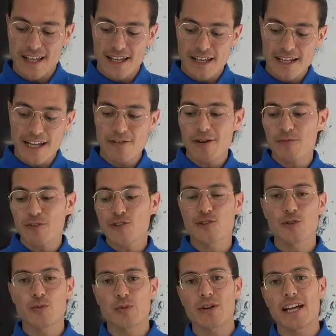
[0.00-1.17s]
And now I'm not
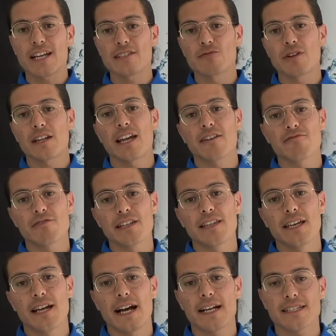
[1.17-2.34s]
surprised when I read
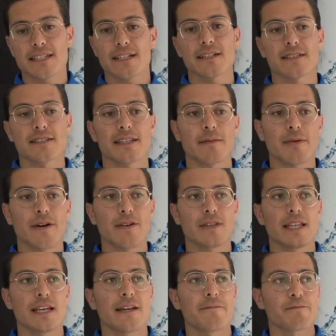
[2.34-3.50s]
the articles about
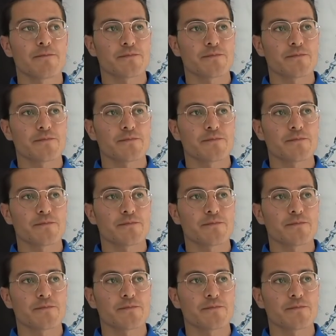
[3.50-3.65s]
the